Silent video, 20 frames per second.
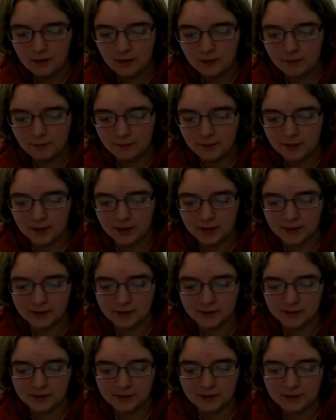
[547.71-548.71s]

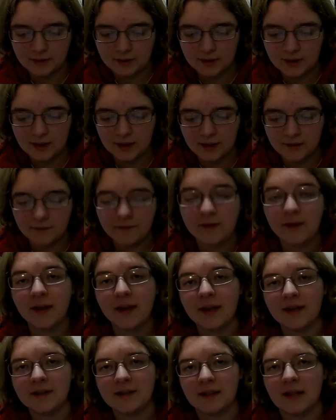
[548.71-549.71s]
Because if it
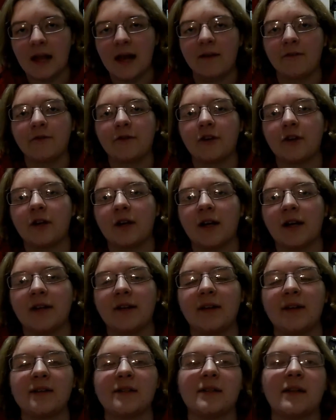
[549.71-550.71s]
gets laughter, it
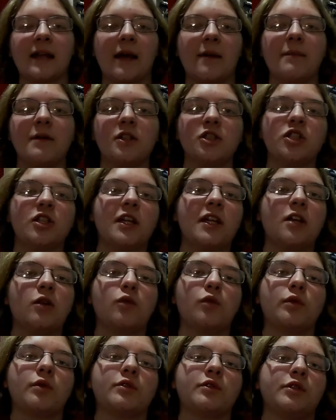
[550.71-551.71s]
does damage
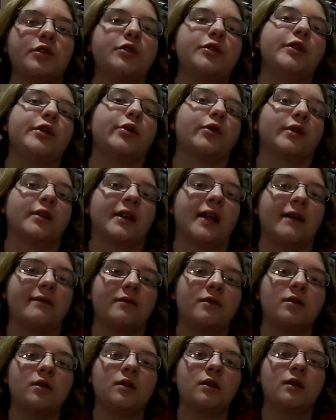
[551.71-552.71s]
equal to your
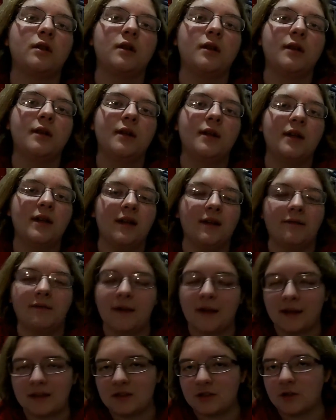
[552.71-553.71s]
level. If it
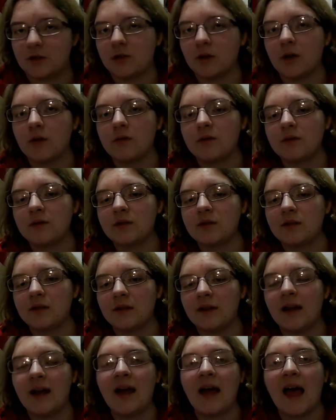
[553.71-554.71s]
gets groans,
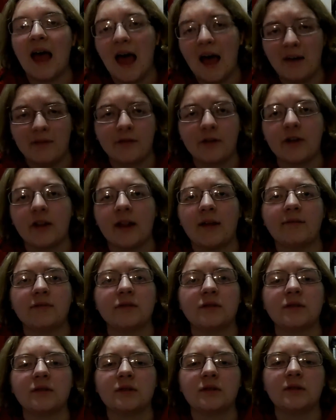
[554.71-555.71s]
half your
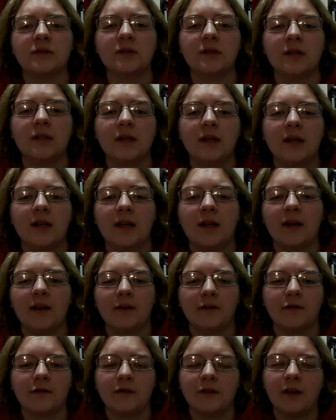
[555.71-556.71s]
level. If
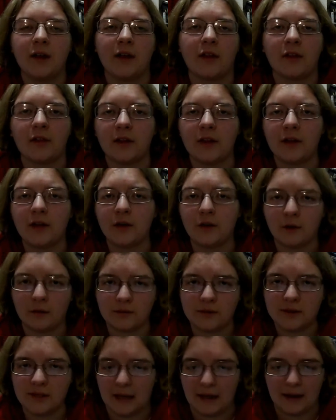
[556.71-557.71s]
nothing, you don't
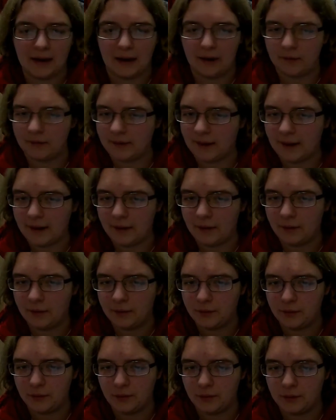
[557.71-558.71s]
say it out loud,
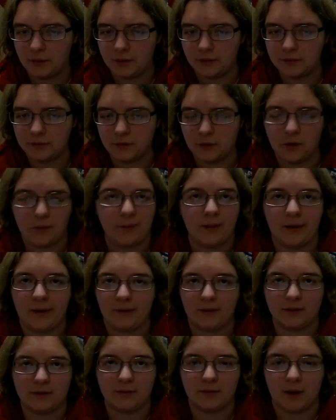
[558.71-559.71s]
or nobody
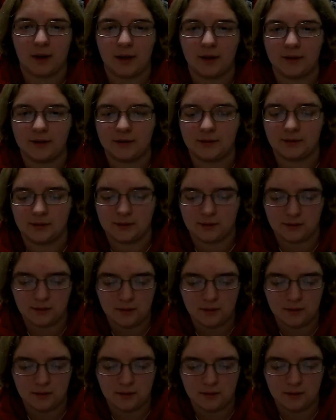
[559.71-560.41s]
responds,